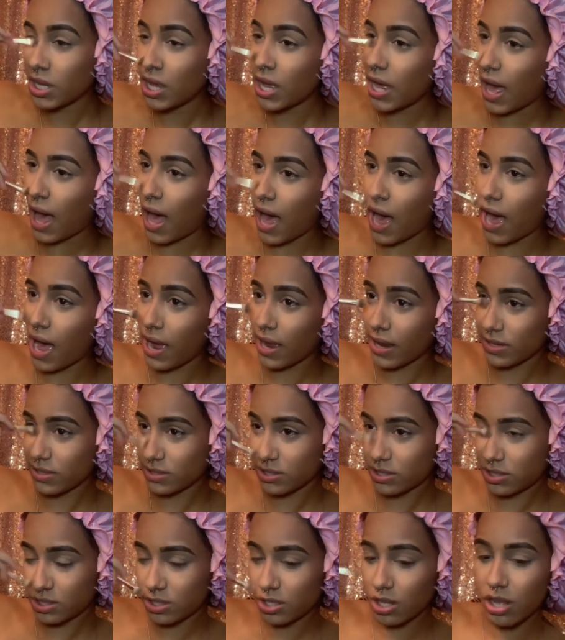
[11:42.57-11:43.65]
Alright,
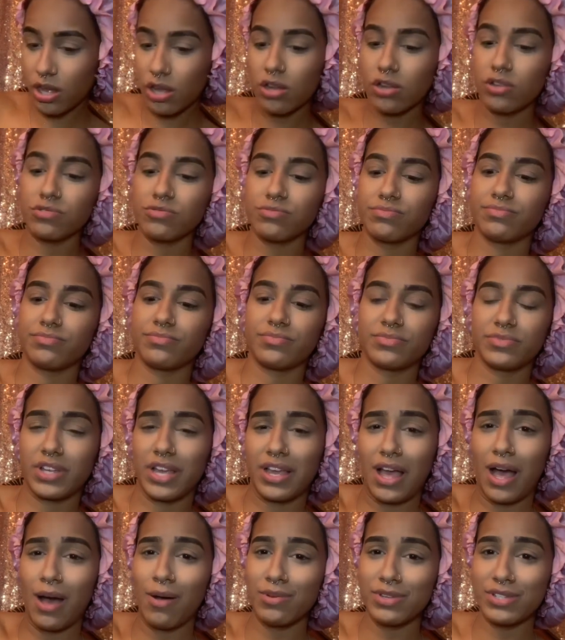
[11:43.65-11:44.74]
so
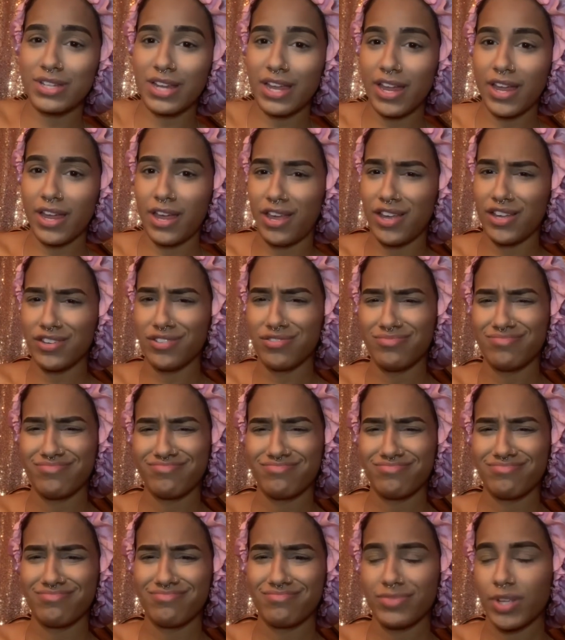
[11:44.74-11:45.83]
I was like,
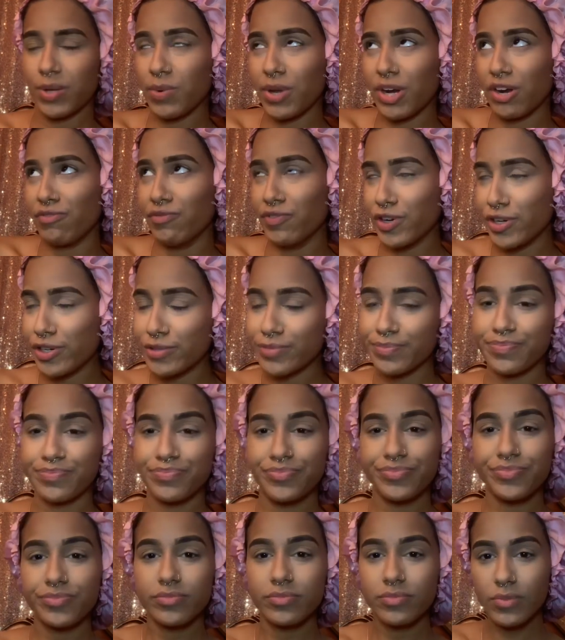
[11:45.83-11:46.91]
whatever,
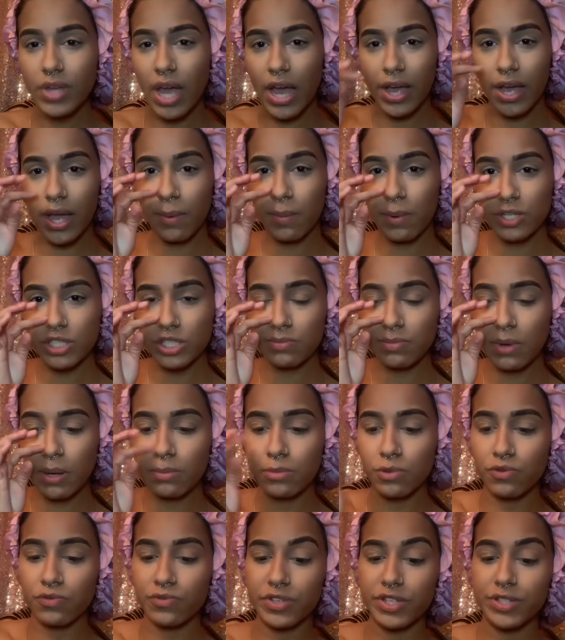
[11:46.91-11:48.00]
I kept watching my
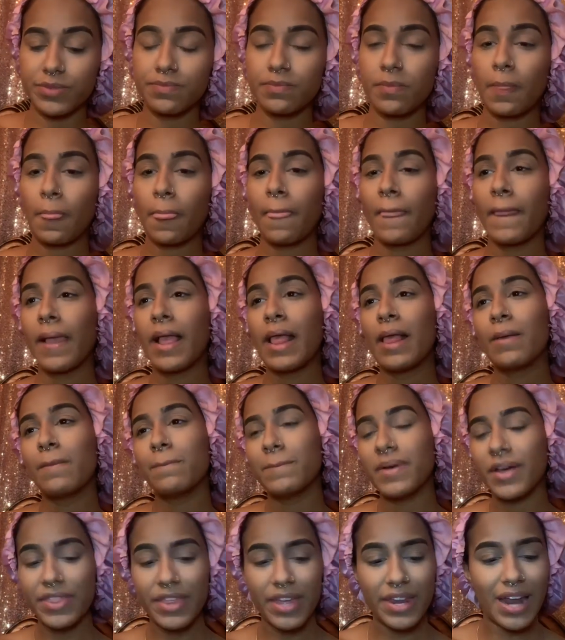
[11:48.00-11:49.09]
movie.
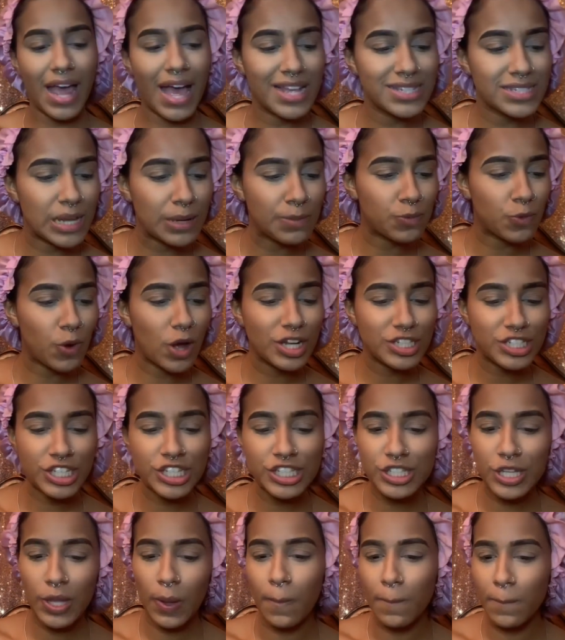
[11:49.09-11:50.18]
But then as I'm watching
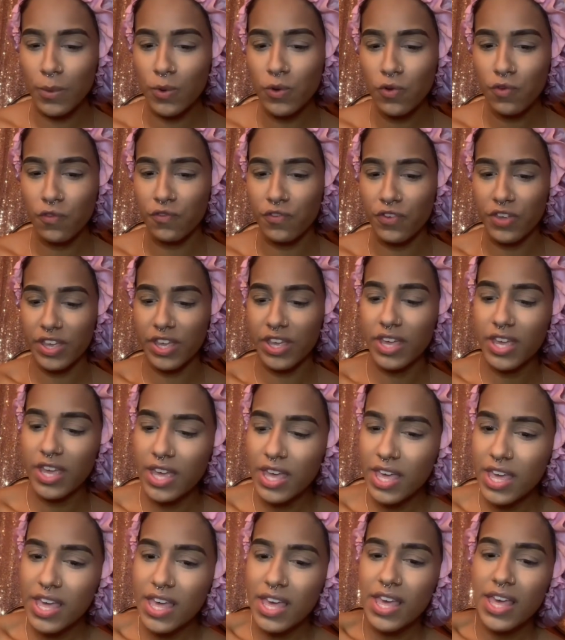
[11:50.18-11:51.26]
the movie,
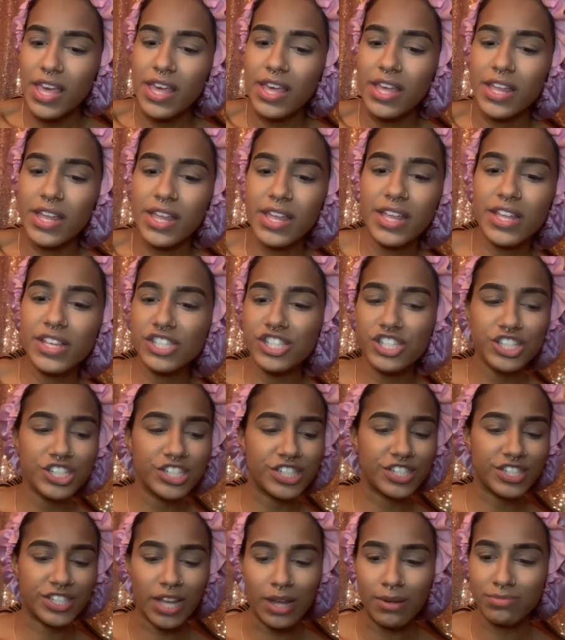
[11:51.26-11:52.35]
it's just
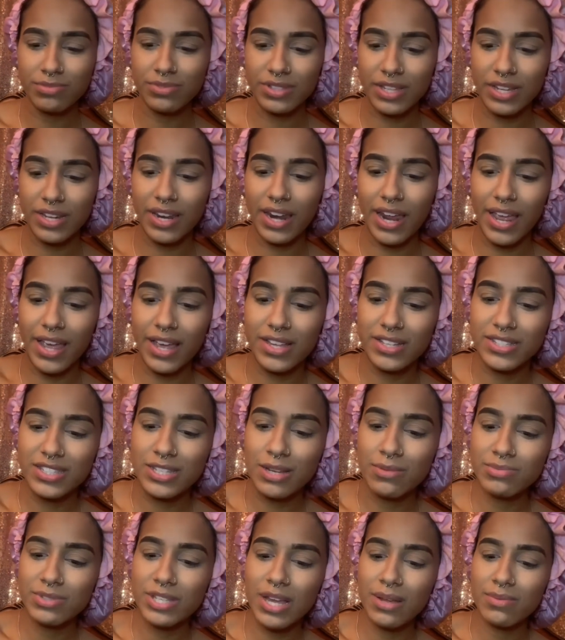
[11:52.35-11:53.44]
something like,
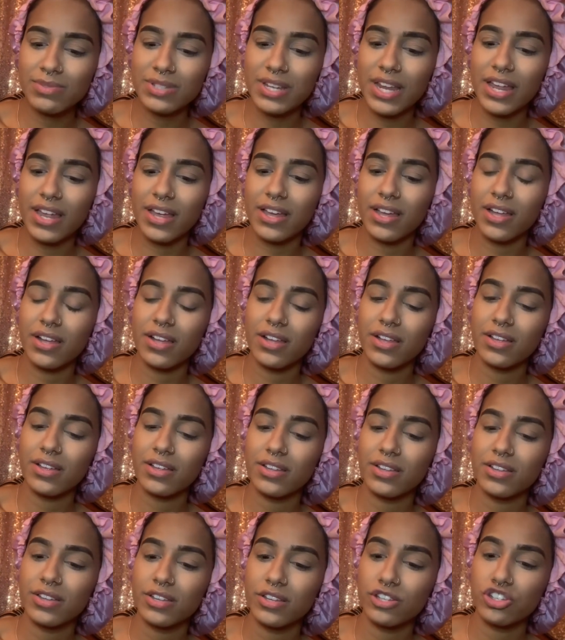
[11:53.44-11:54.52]
sometimes like
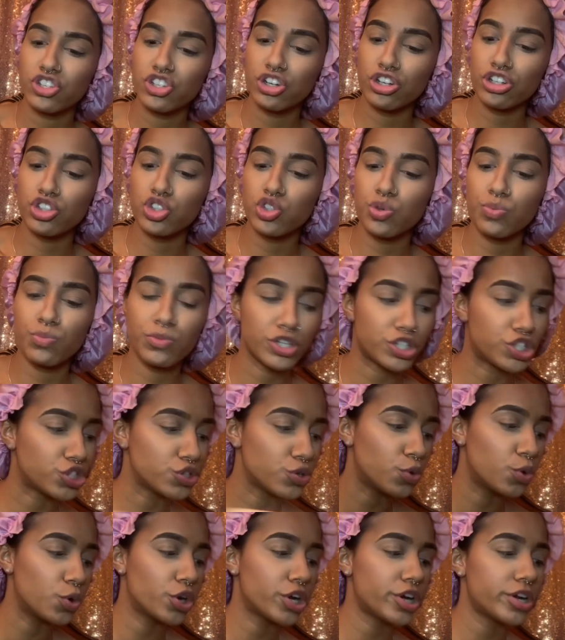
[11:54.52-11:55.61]
you're too
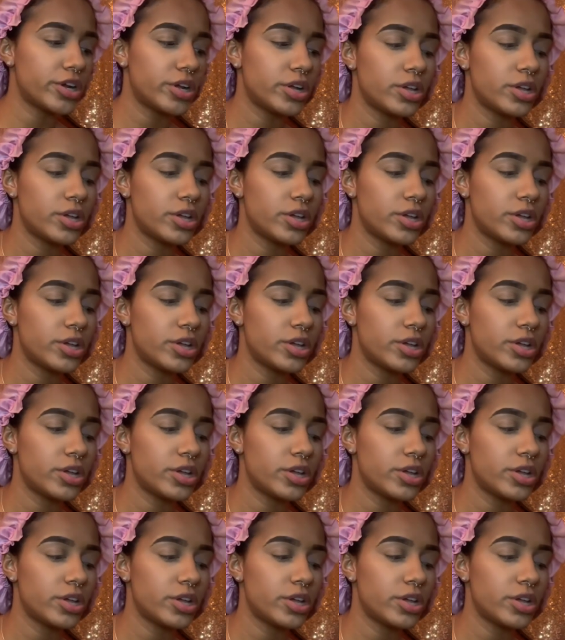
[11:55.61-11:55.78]
mature